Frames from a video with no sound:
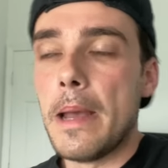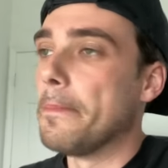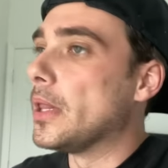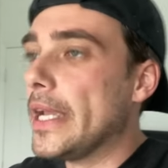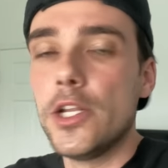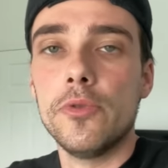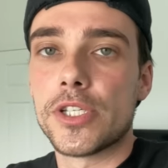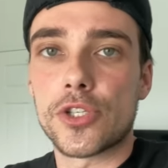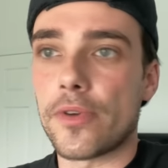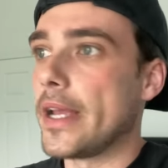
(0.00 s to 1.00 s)
Play to
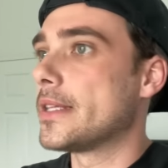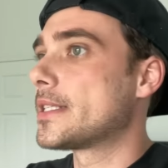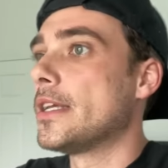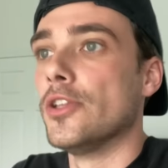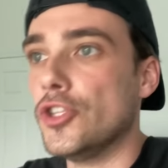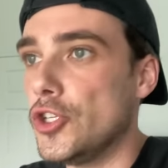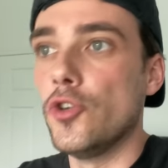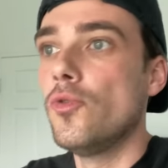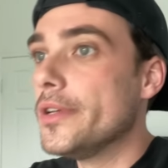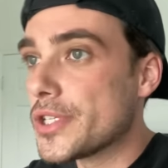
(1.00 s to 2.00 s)
his strengths,
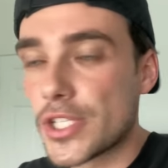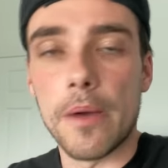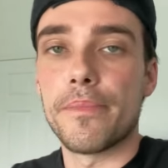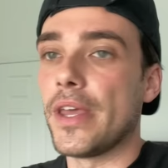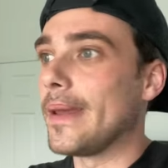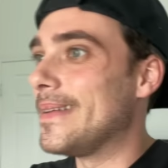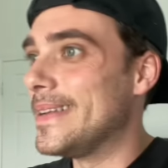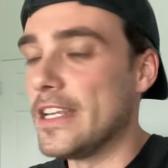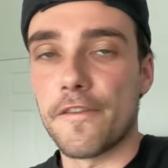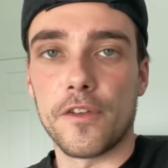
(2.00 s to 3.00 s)
do
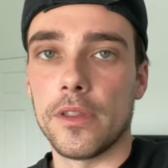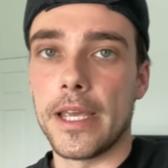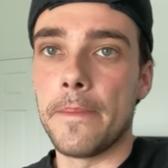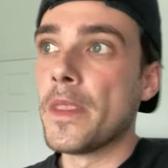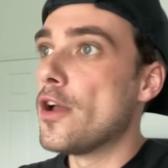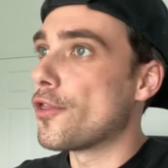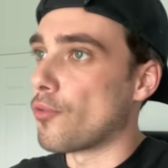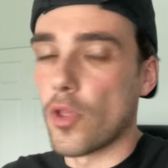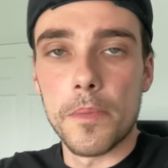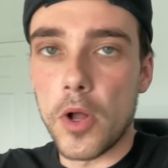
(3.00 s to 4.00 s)
something differently.
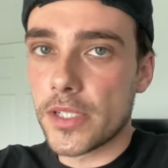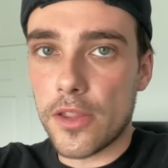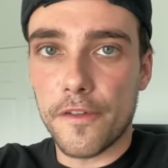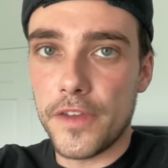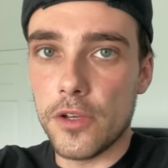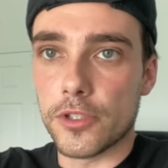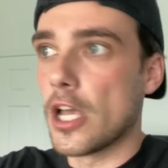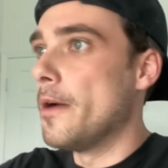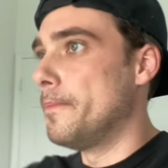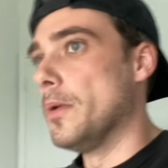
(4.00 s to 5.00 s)
Throw the ball down the field,
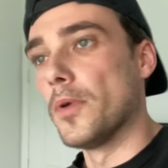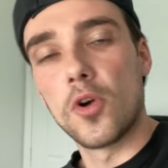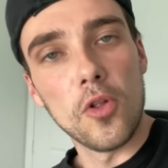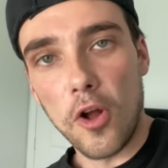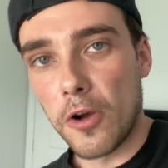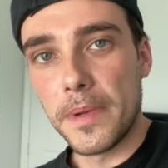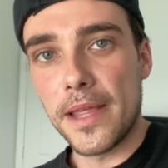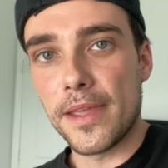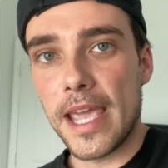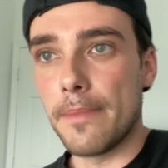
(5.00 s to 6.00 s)
put Mecole Hardman
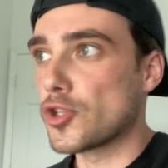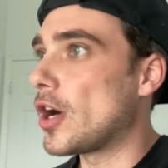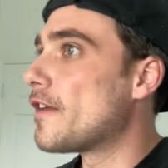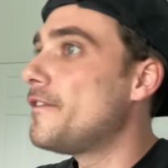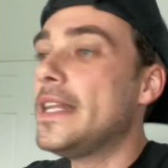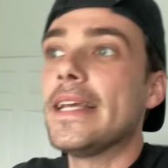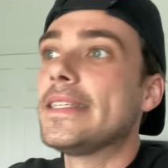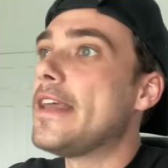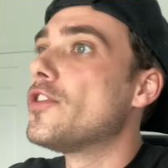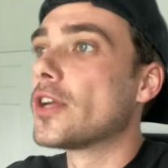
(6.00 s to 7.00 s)
in the game, try to feed
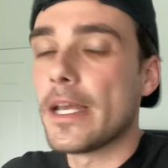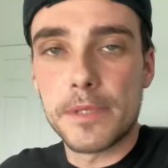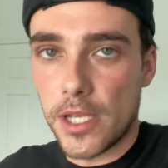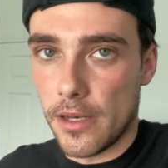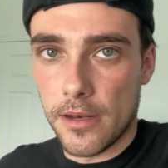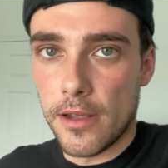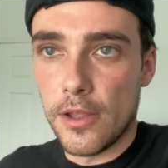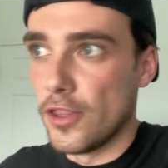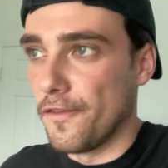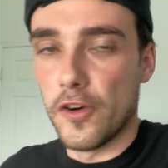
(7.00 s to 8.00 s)
Xavier Gibson
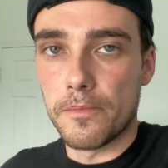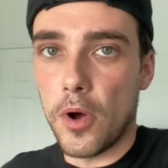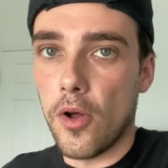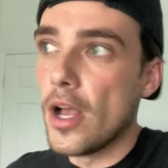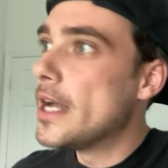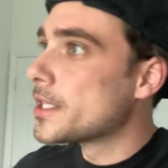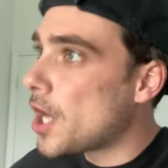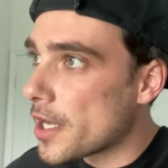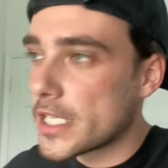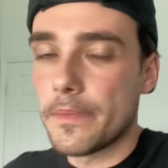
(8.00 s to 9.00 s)
the football,
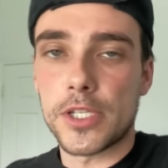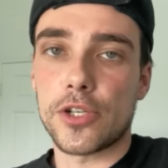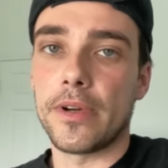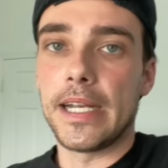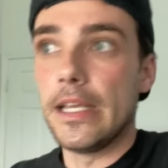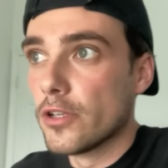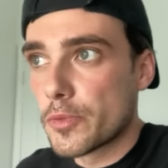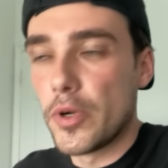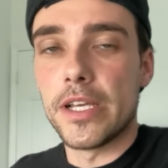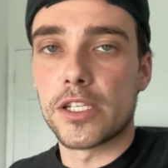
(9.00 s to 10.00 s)
toss him a screen. He looks
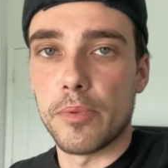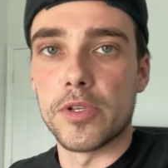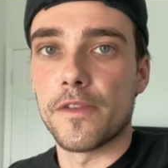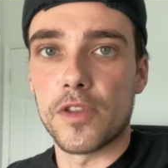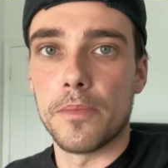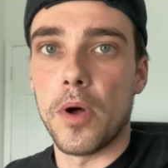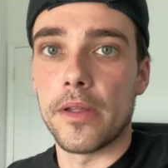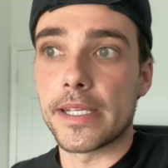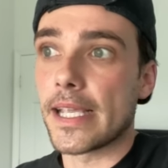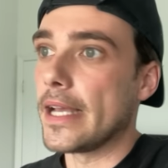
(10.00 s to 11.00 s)
pretty explosive with the ball
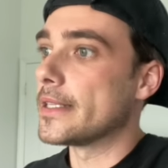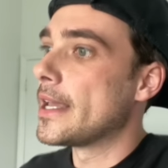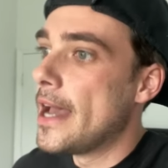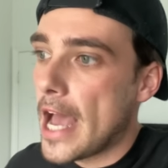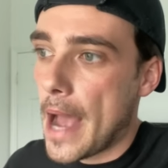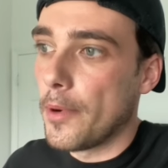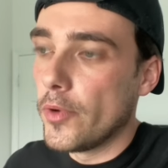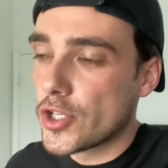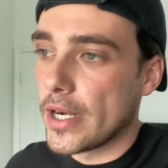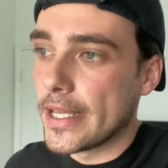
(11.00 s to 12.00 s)
in his hands. How about
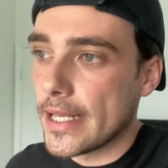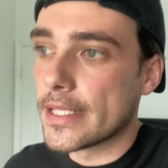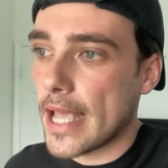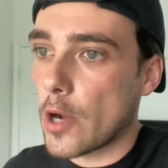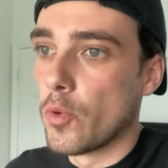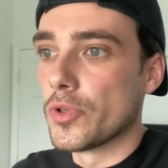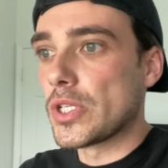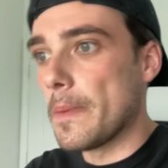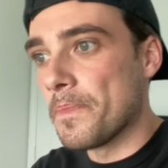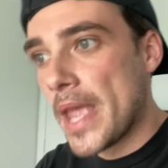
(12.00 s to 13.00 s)
we try to get Zach
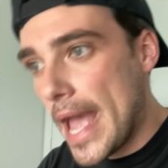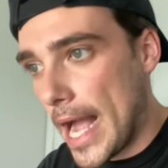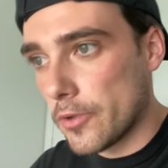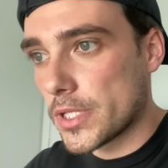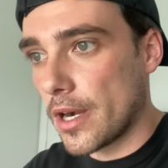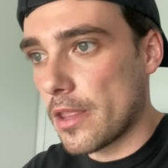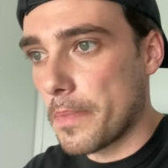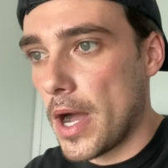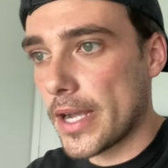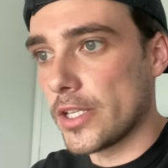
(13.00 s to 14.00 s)
Wilson outside of the
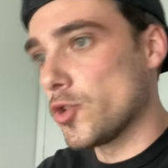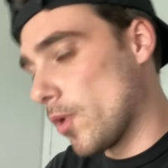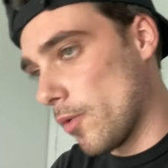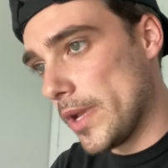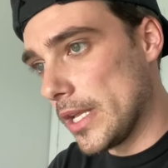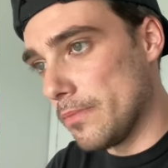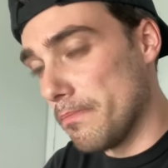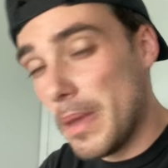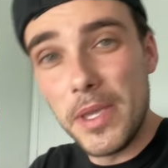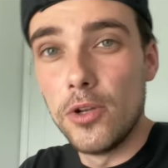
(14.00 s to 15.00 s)
pocket to where we can
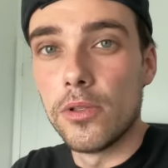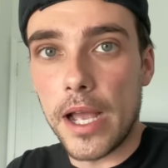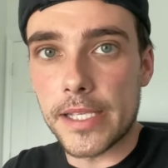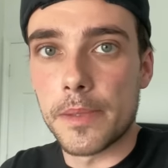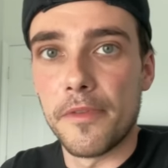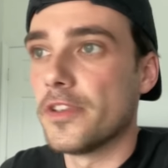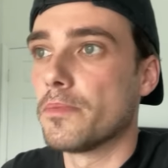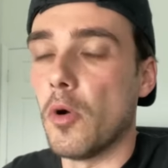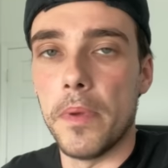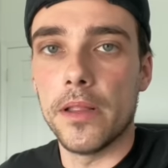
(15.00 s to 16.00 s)
maybe utilize some of his
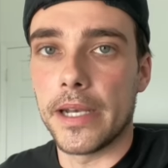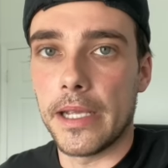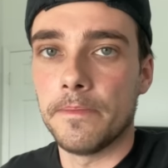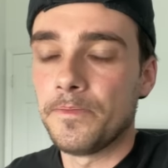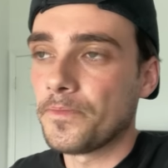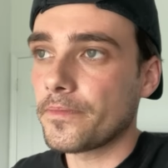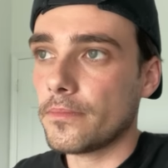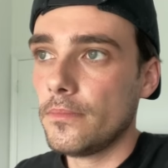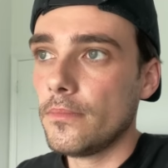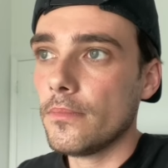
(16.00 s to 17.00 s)
mobility?
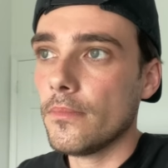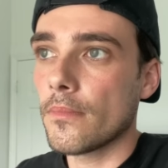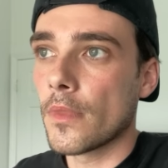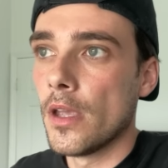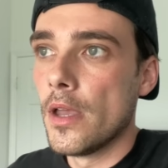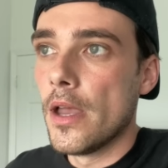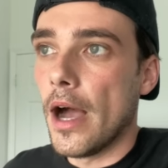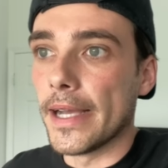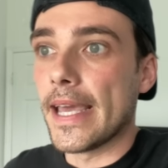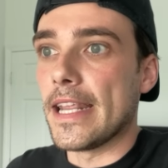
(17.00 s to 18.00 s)

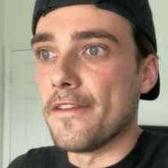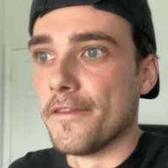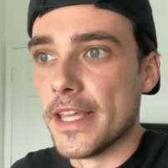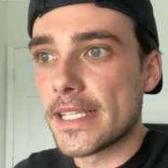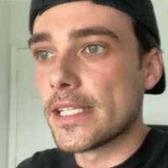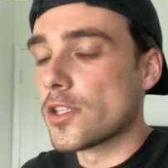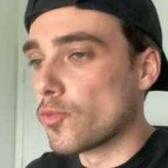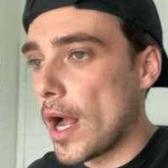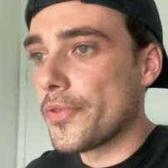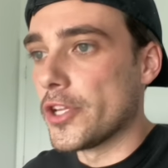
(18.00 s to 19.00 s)
Again, if this is the
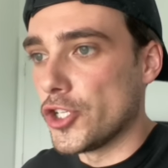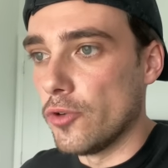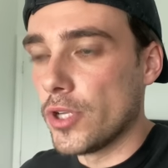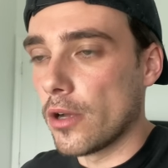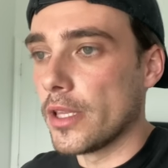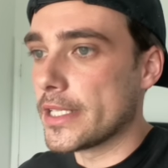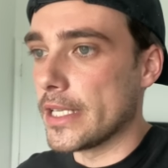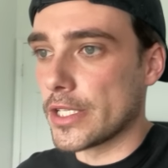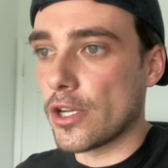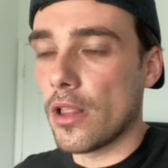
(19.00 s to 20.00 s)
route that Joe Douglas
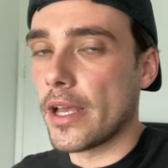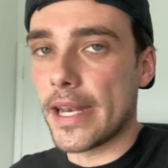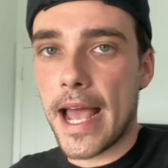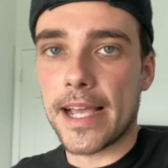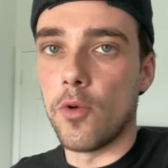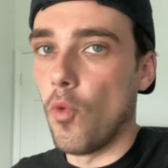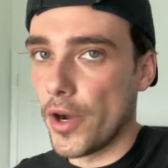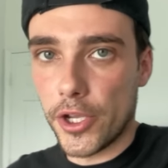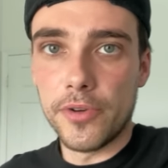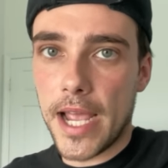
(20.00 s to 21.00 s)
and Saleh and Hackett
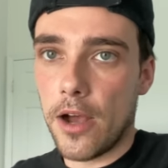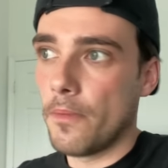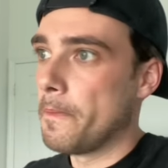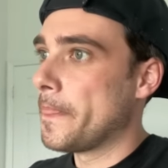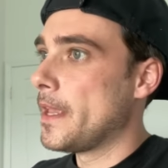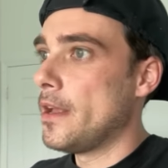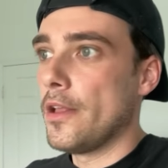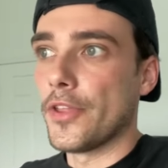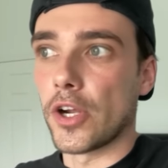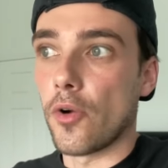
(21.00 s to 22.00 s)
want to go down,
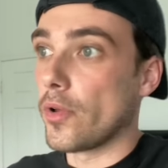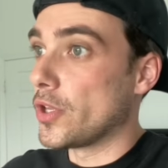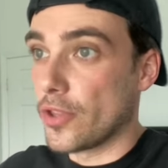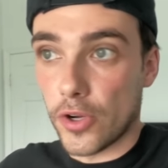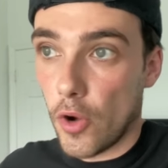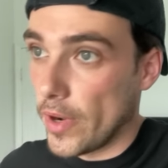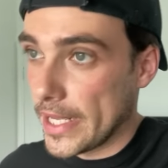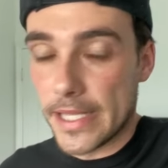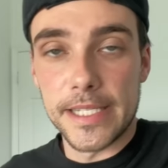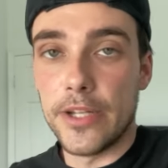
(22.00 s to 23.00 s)
they're going to
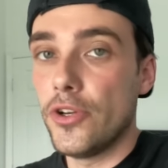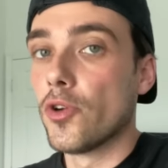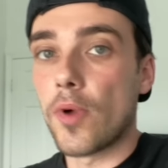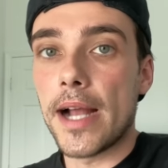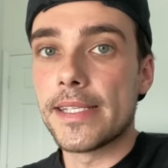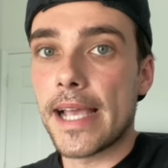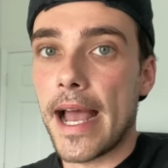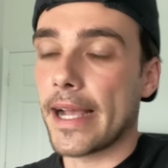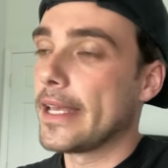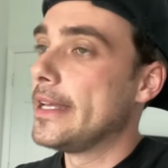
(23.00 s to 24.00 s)
continue to ride
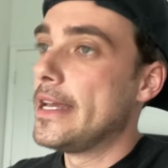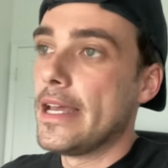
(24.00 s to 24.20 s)
Zach.